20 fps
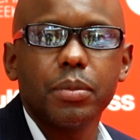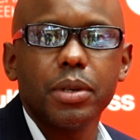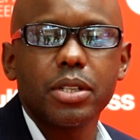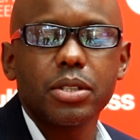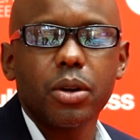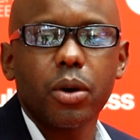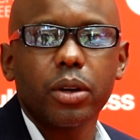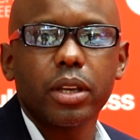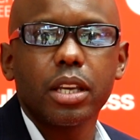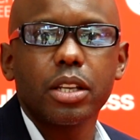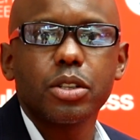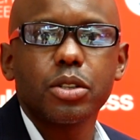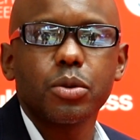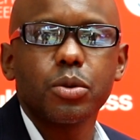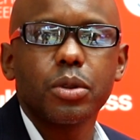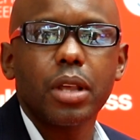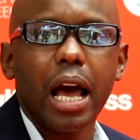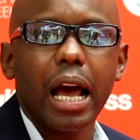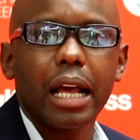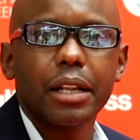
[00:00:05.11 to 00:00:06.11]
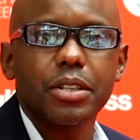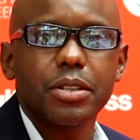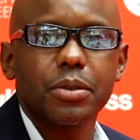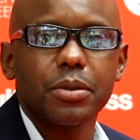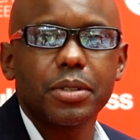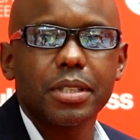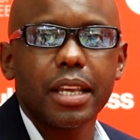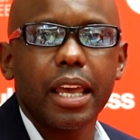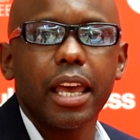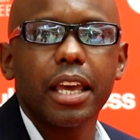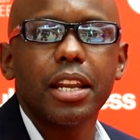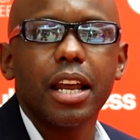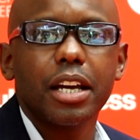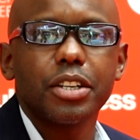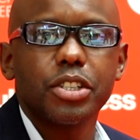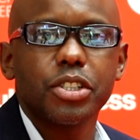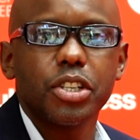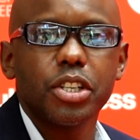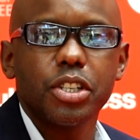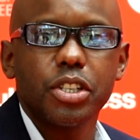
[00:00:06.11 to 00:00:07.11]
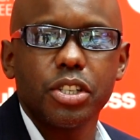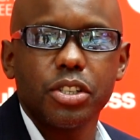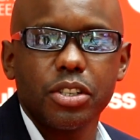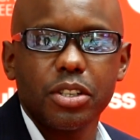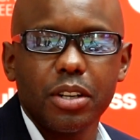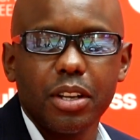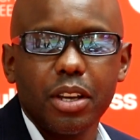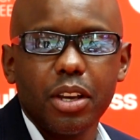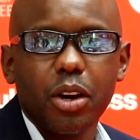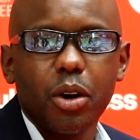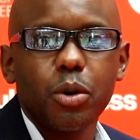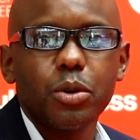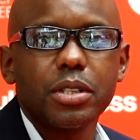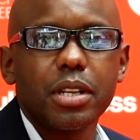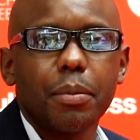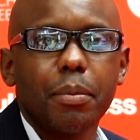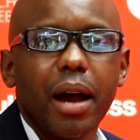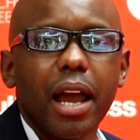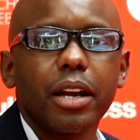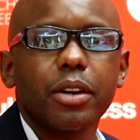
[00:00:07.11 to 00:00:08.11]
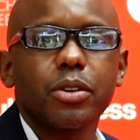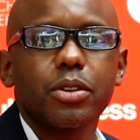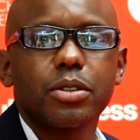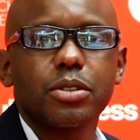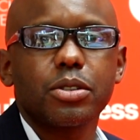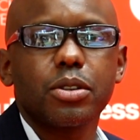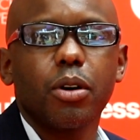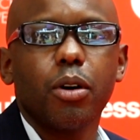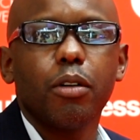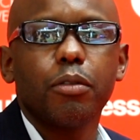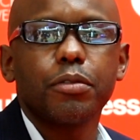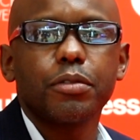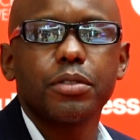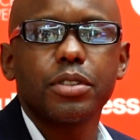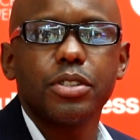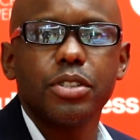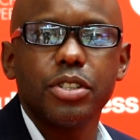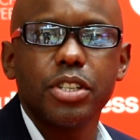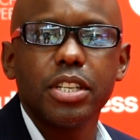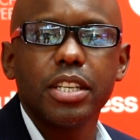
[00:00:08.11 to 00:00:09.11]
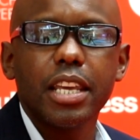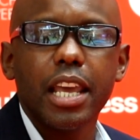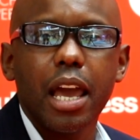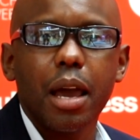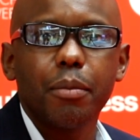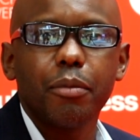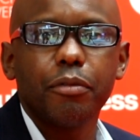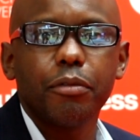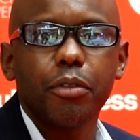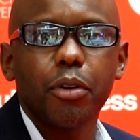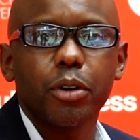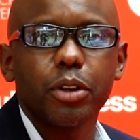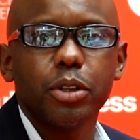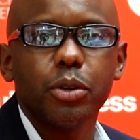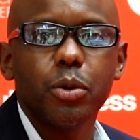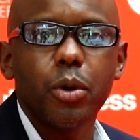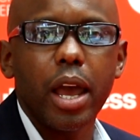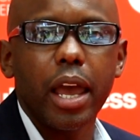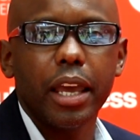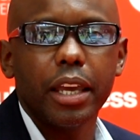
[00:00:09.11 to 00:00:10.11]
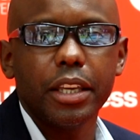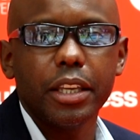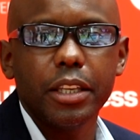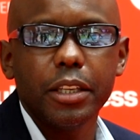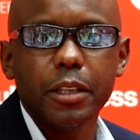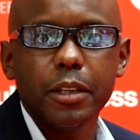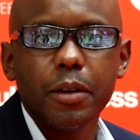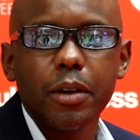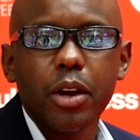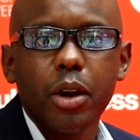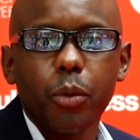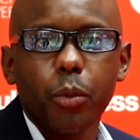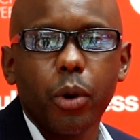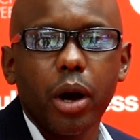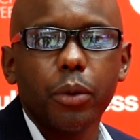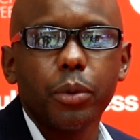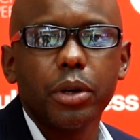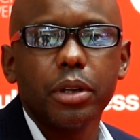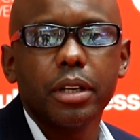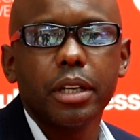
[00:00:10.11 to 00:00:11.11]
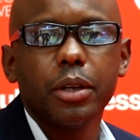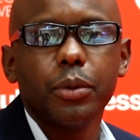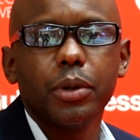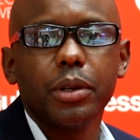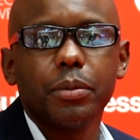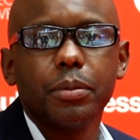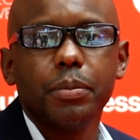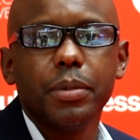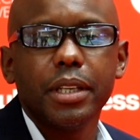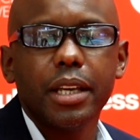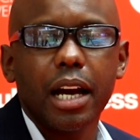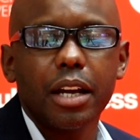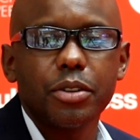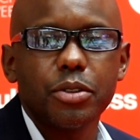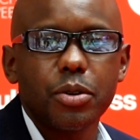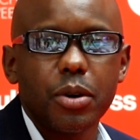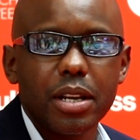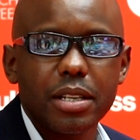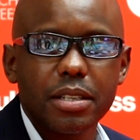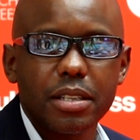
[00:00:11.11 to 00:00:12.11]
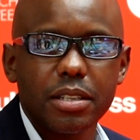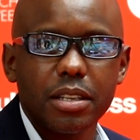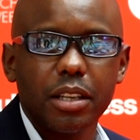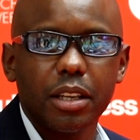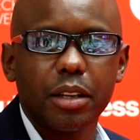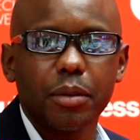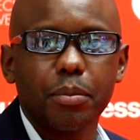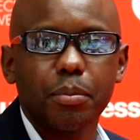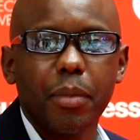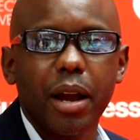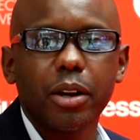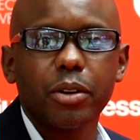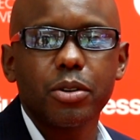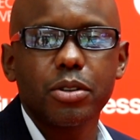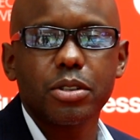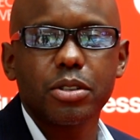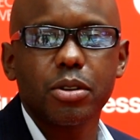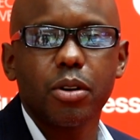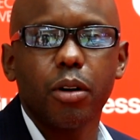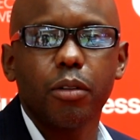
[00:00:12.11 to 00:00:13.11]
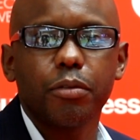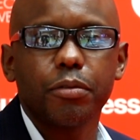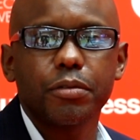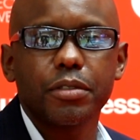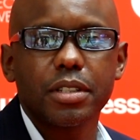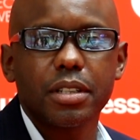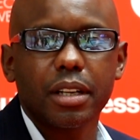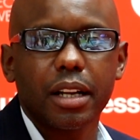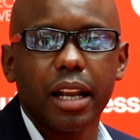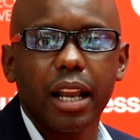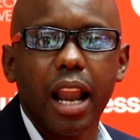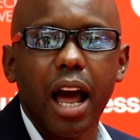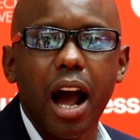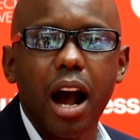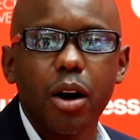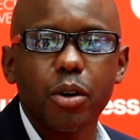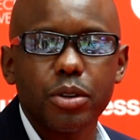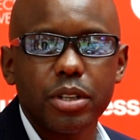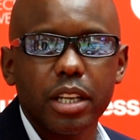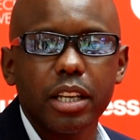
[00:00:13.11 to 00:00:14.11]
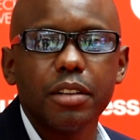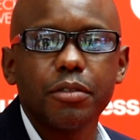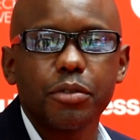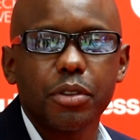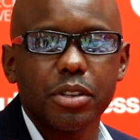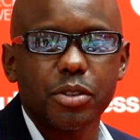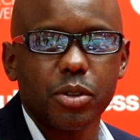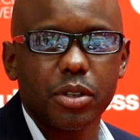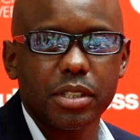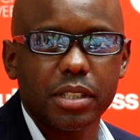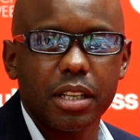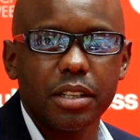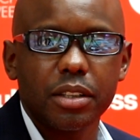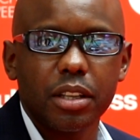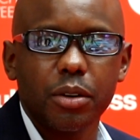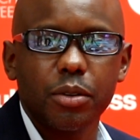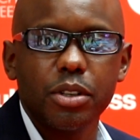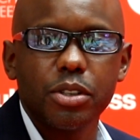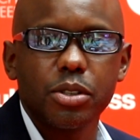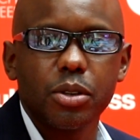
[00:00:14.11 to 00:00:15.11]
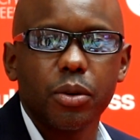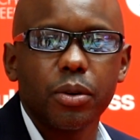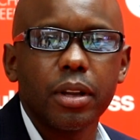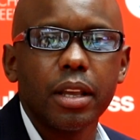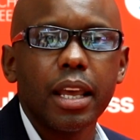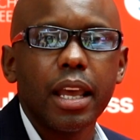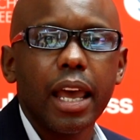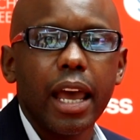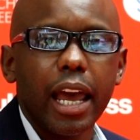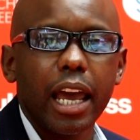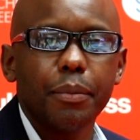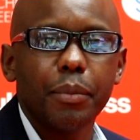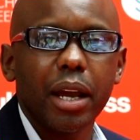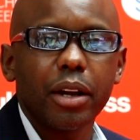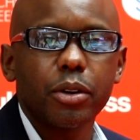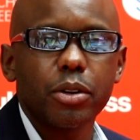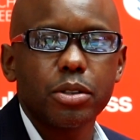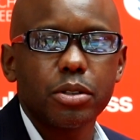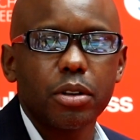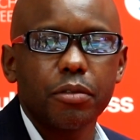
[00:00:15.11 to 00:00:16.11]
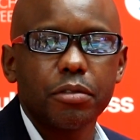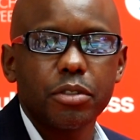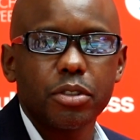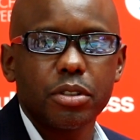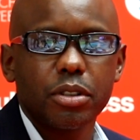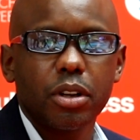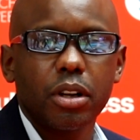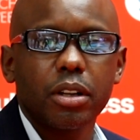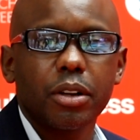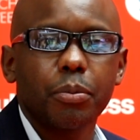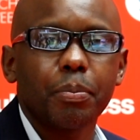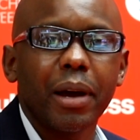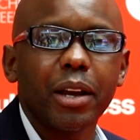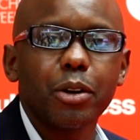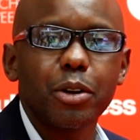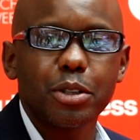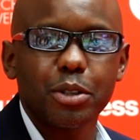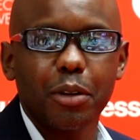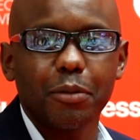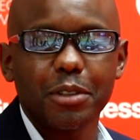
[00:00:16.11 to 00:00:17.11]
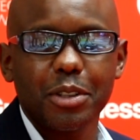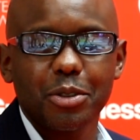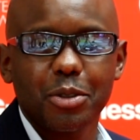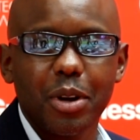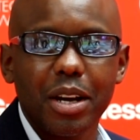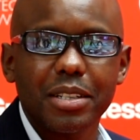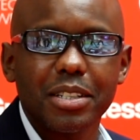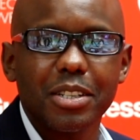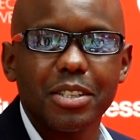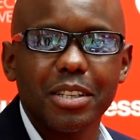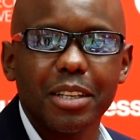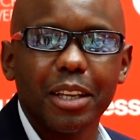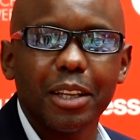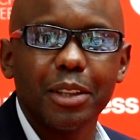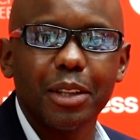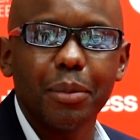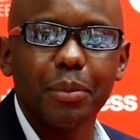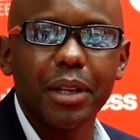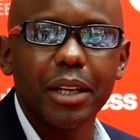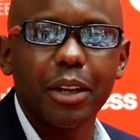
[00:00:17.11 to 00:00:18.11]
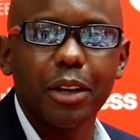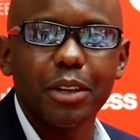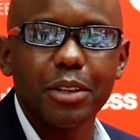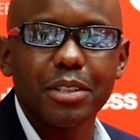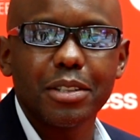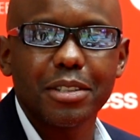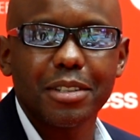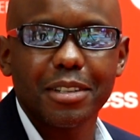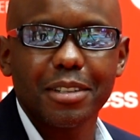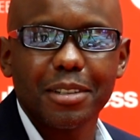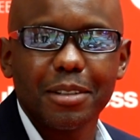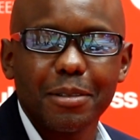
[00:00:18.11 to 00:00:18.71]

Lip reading: be talking to Sayed Hashish, who's a Microsoft GM for UAE, where he will be addressing Microsoft cloud infrastructure in the region and Microsoft strategy in the Middle East.